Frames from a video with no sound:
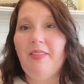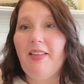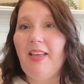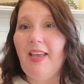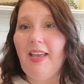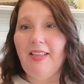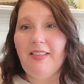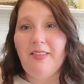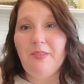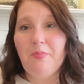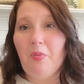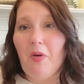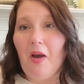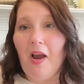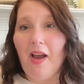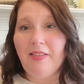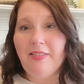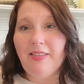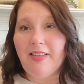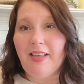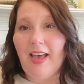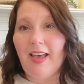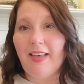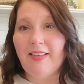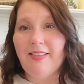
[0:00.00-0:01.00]
It's a
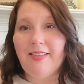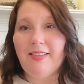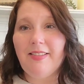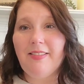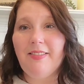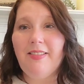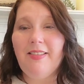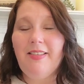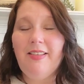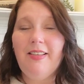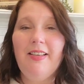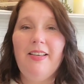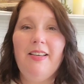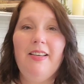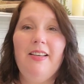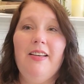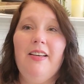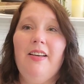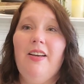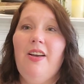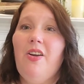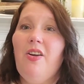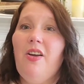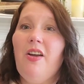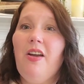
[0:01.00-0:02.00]
process.
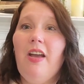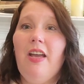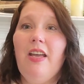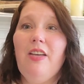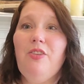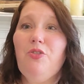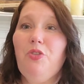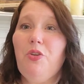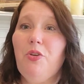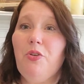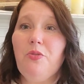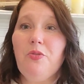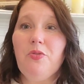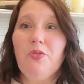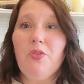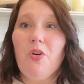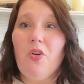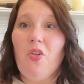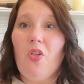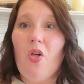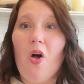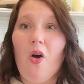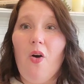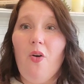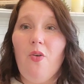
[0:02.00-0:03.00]
Is yours
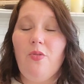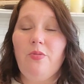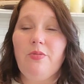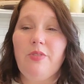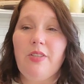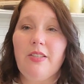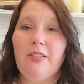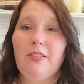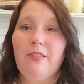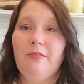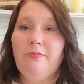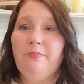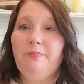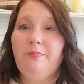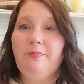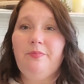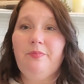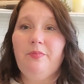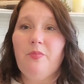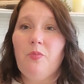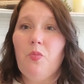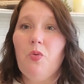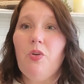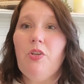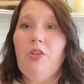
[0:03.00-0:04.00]
clothes?
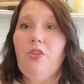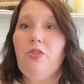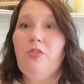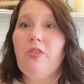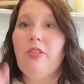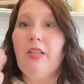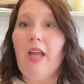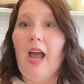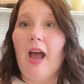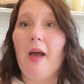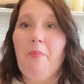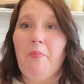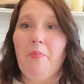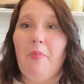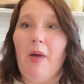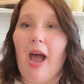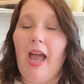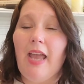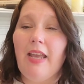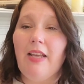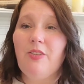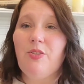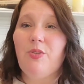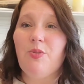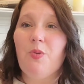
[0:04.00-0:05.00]
Would you stop
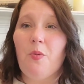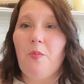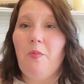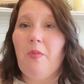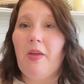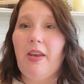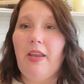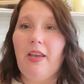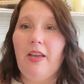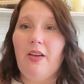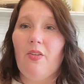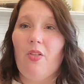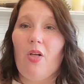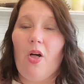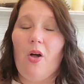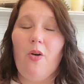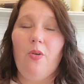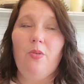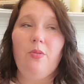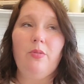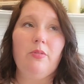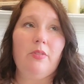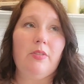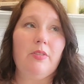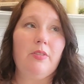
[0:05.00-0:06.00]
buying so many
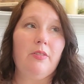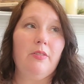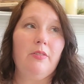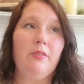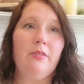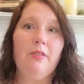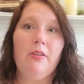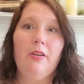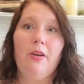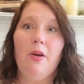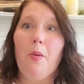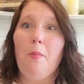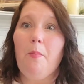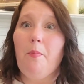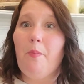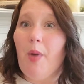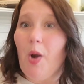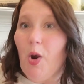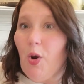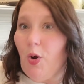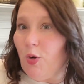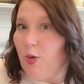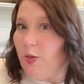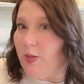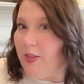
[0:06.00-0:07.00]
clothes?
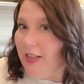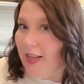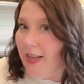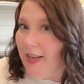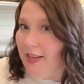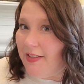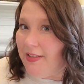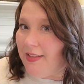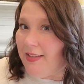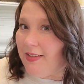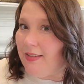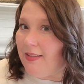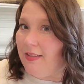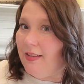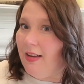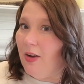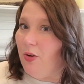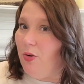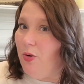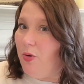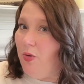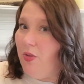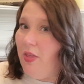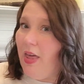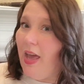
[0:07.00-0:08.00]
Purses?
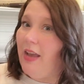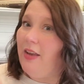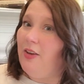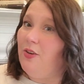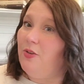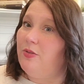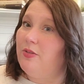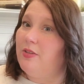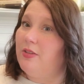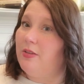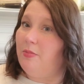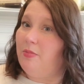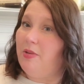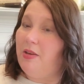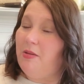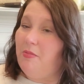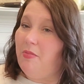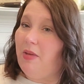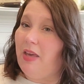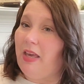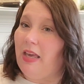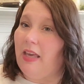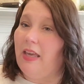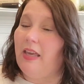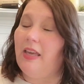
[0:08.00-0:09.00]
Oh, that used to be
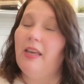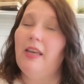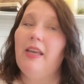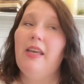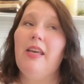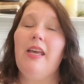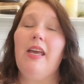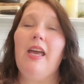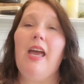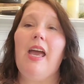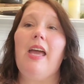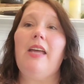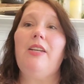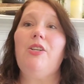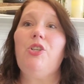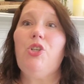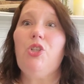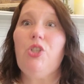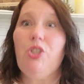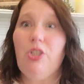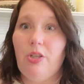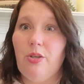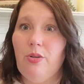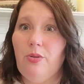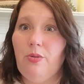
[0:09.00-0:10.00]
me. And
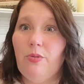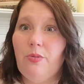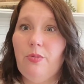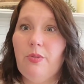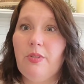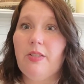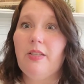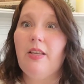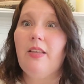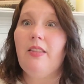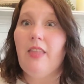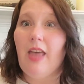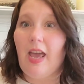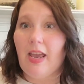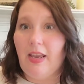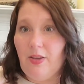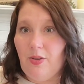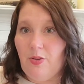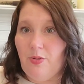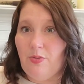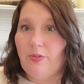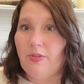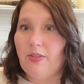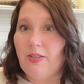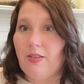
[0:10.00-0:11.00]
shoes? That
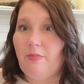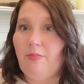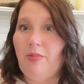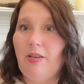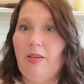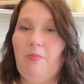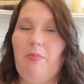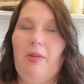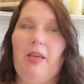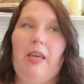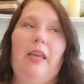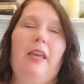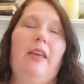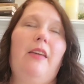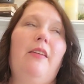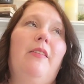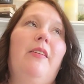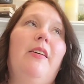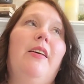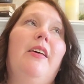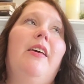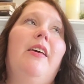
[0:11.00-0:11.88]
used to be me.